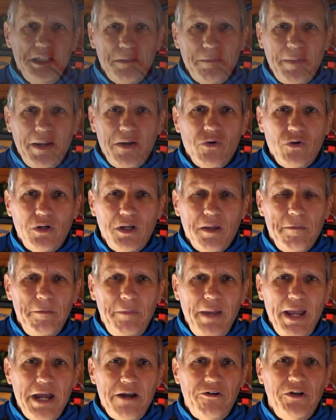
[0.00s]
is about
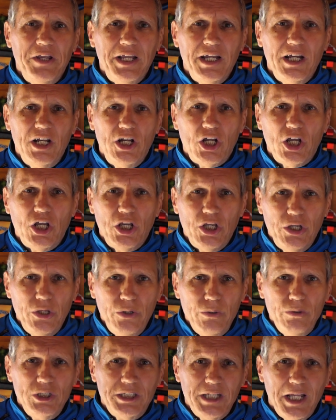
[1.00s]
comparing an
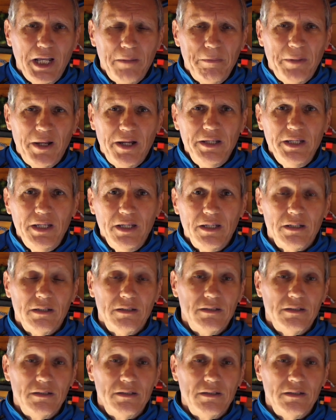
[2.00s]
acoustic bike,